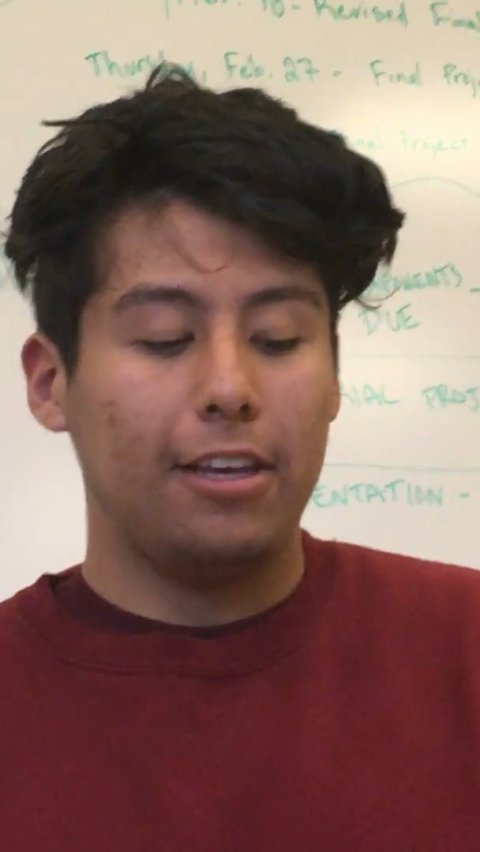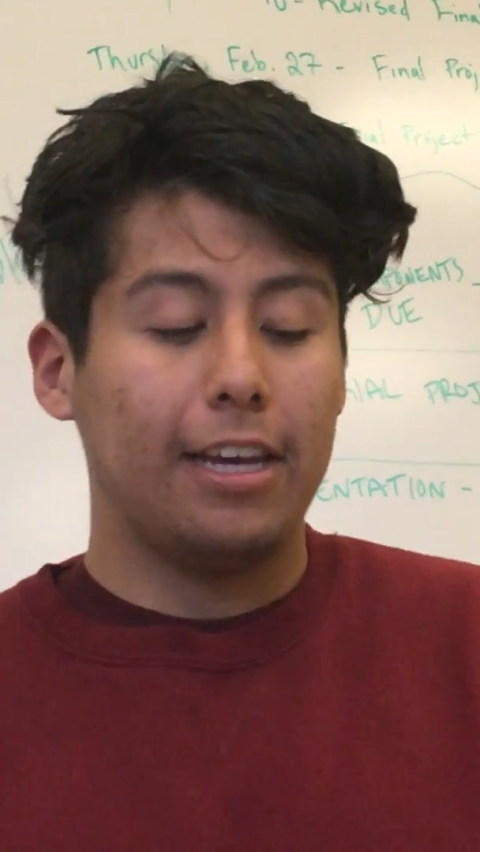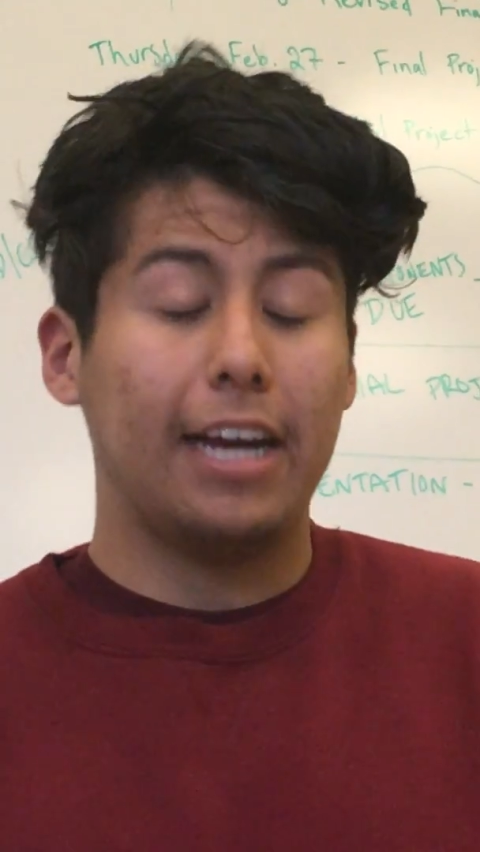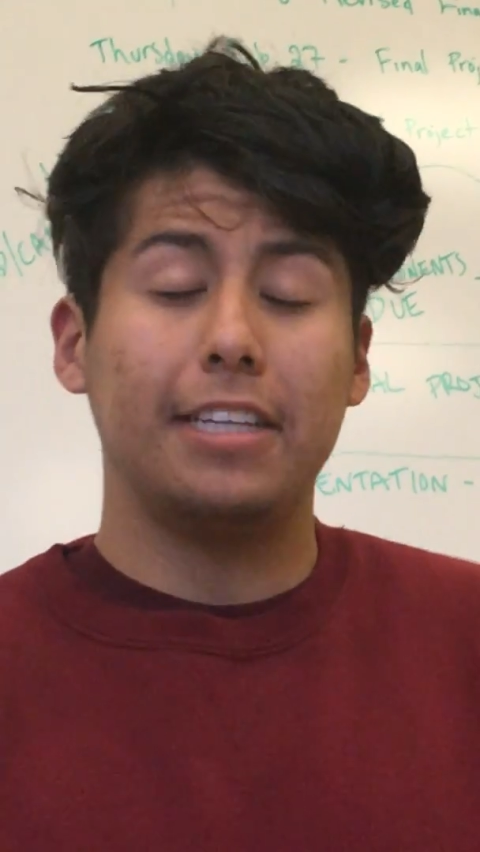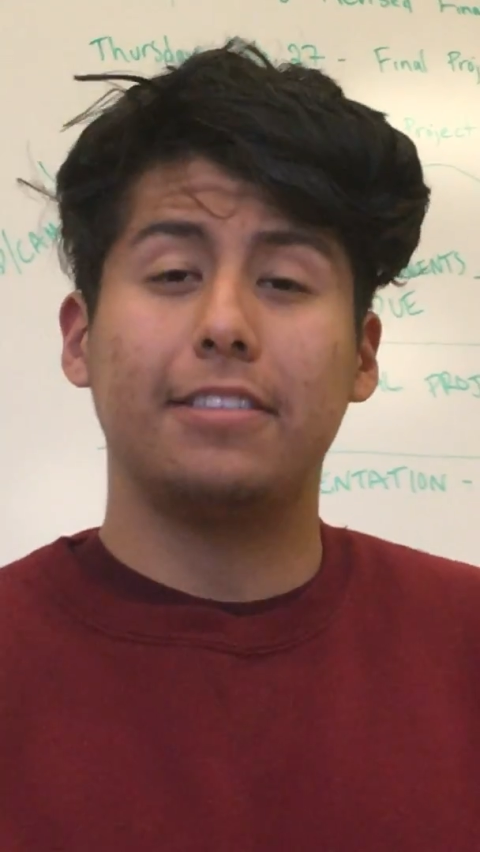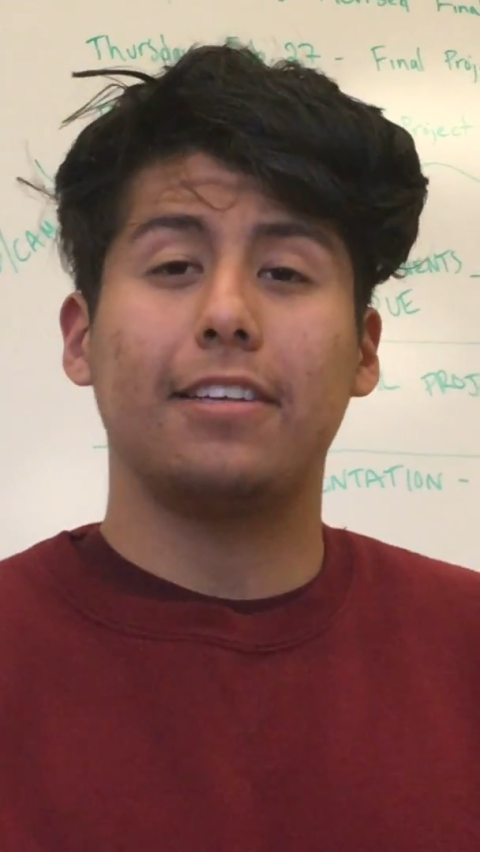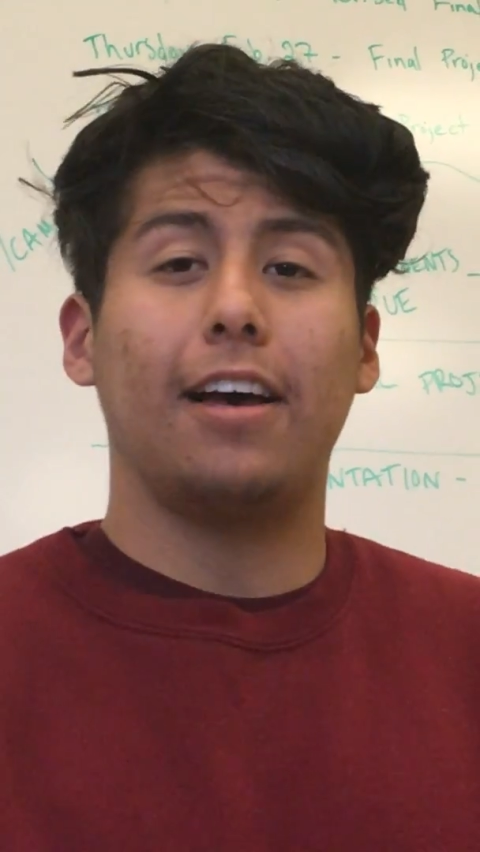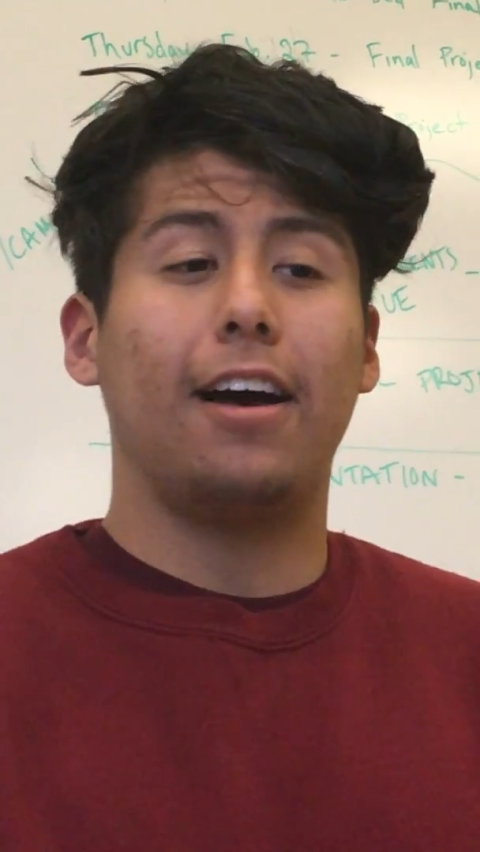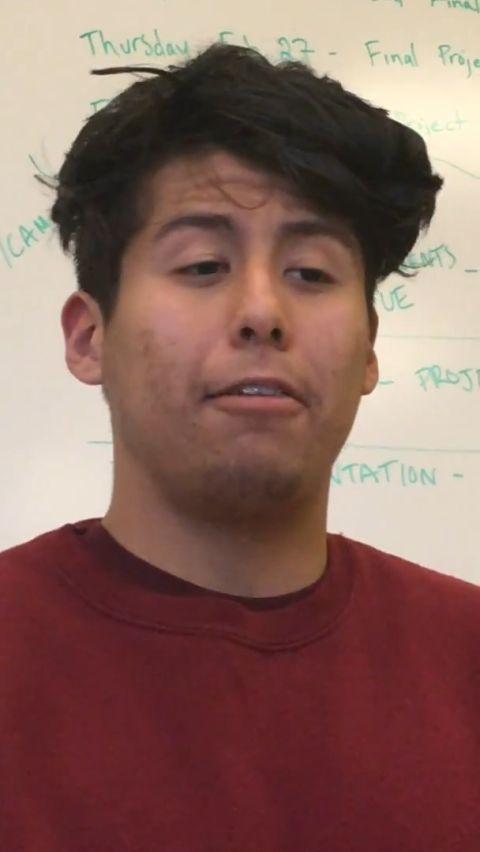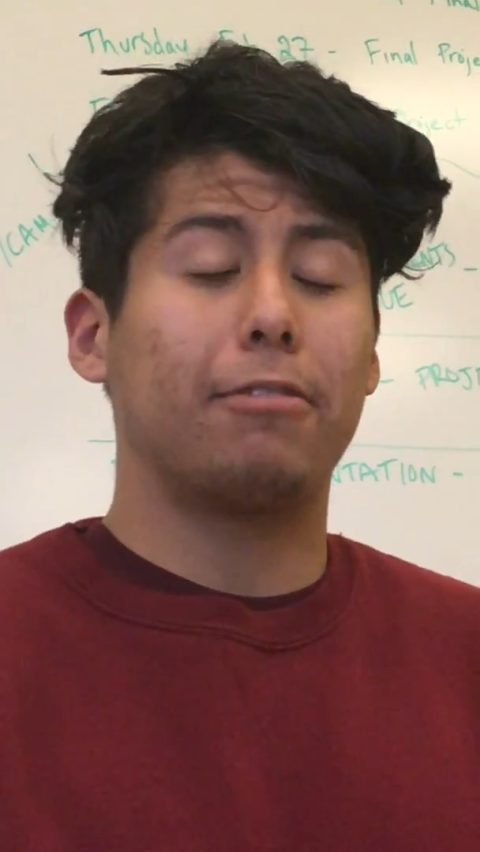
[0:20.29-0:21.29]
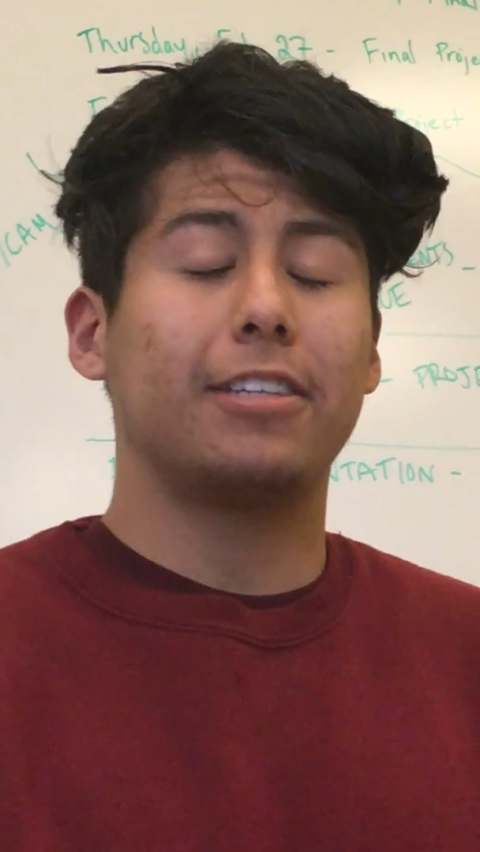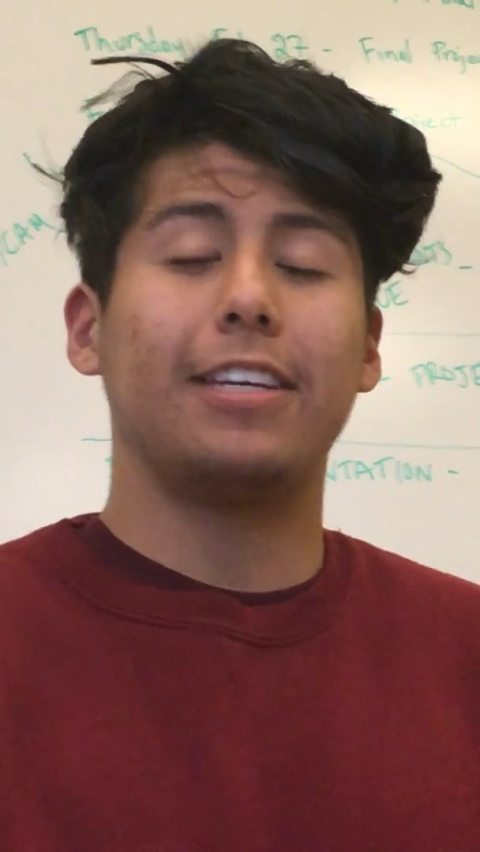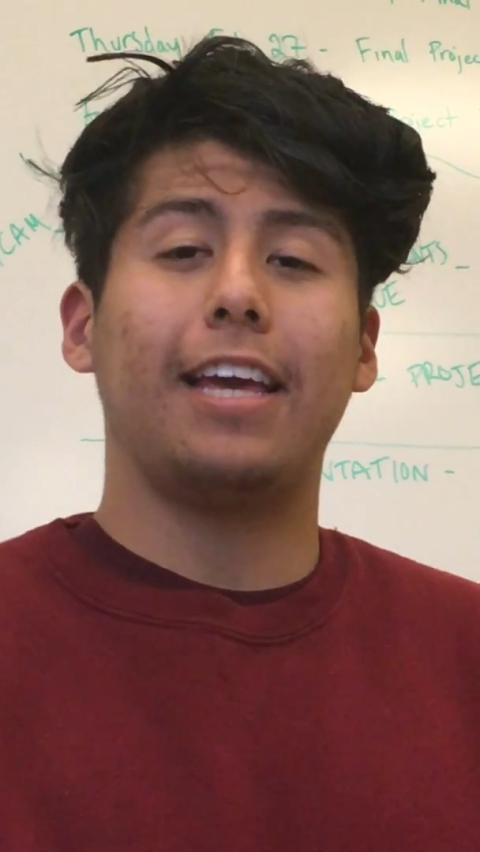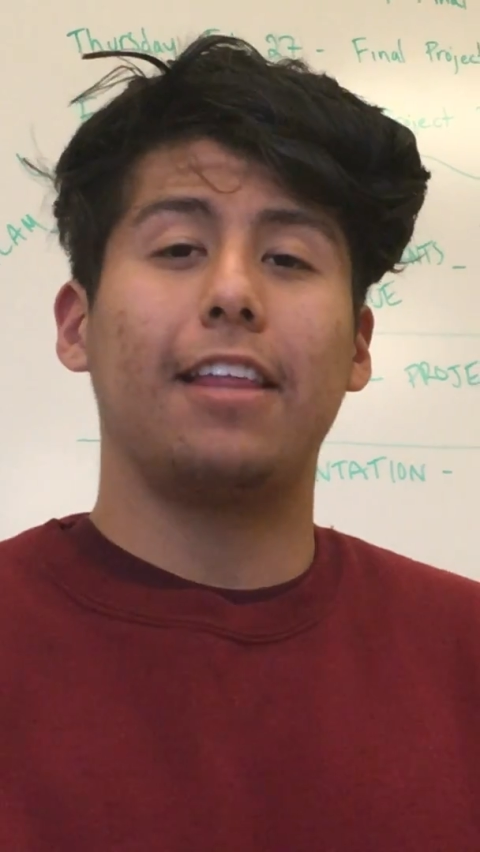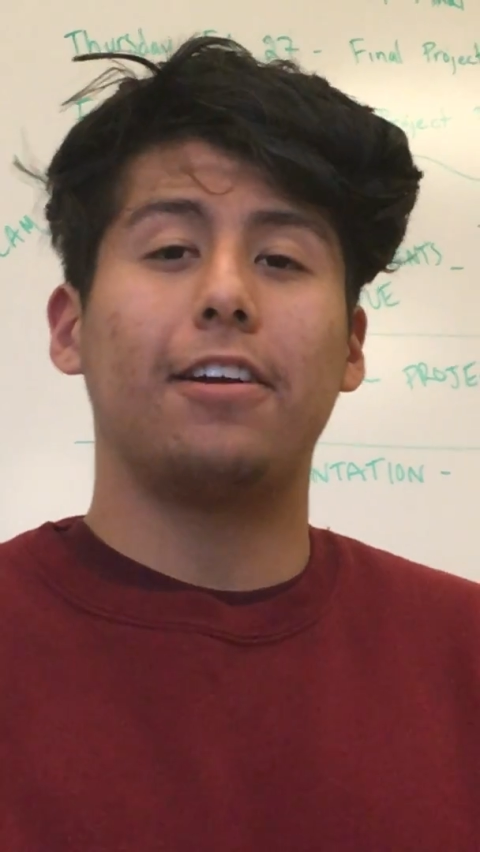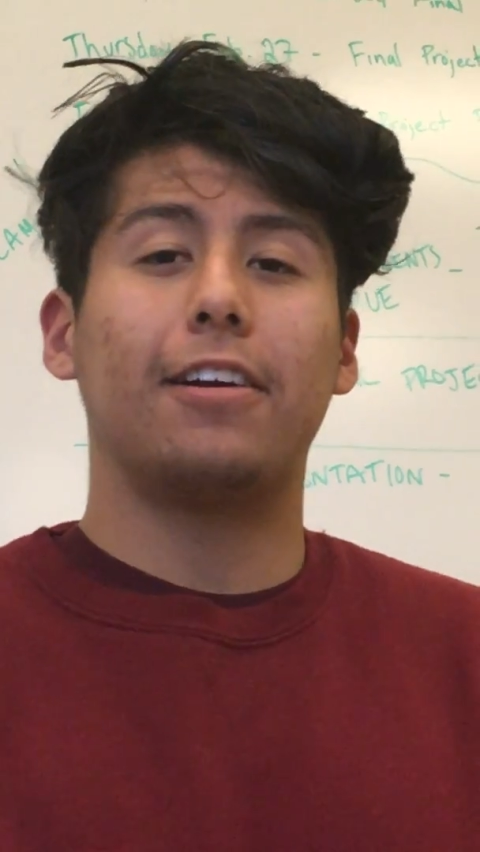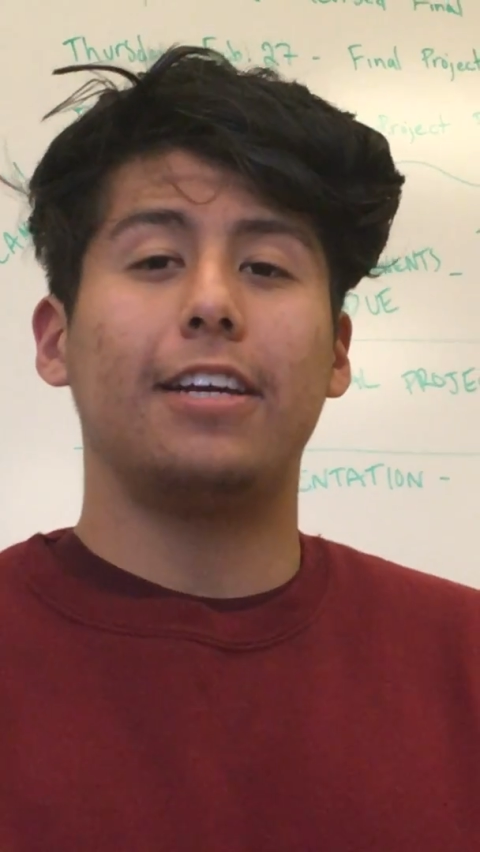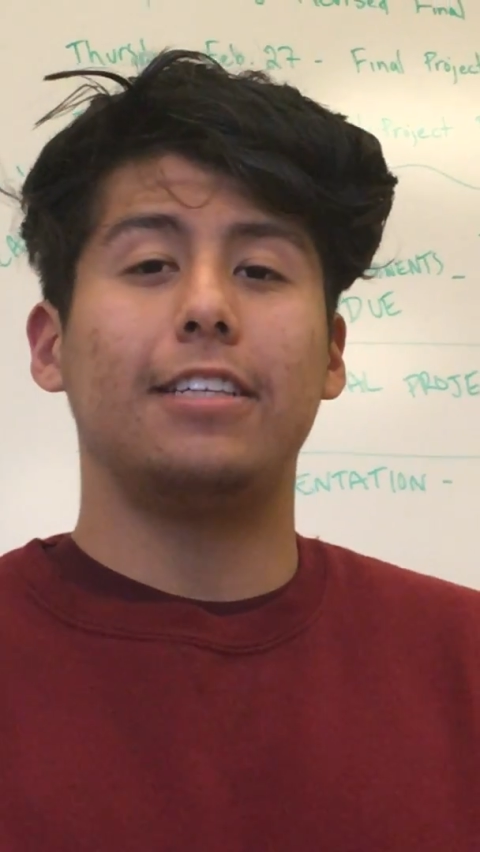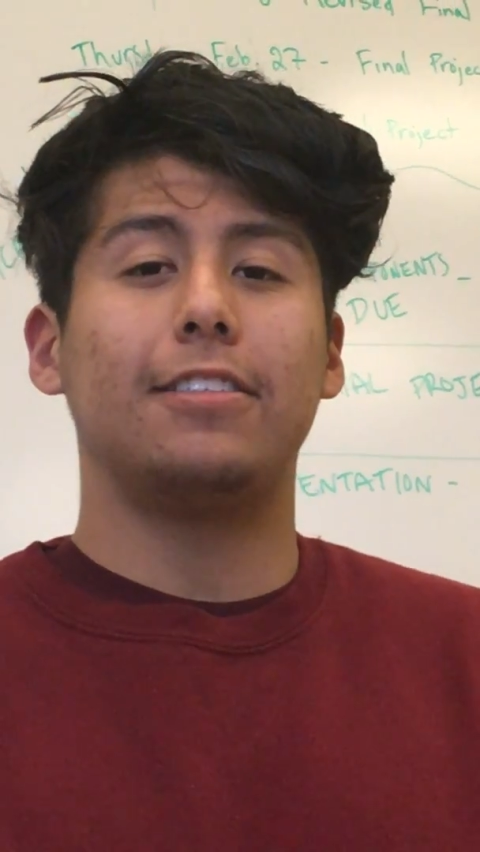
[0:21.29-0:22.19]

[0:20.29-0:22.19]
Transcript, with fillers: you guys uh, work together